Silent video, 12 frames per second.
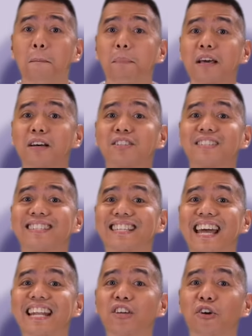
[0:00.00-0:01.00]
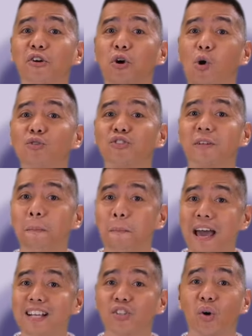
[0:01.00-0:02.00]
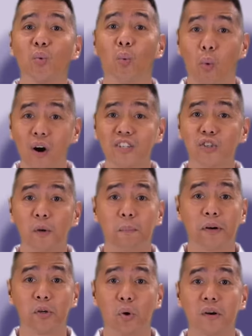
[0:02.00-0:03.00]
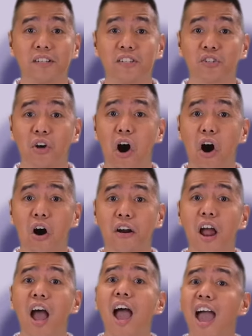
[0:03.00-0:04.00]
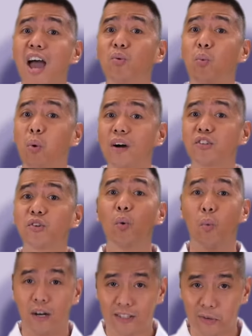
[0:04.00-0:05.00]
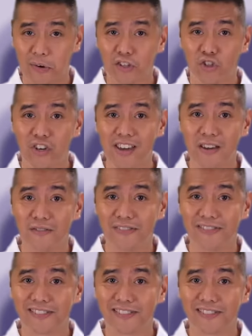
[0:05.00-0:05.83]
because setting your goals depends on what your priorities are and what you want to achieve.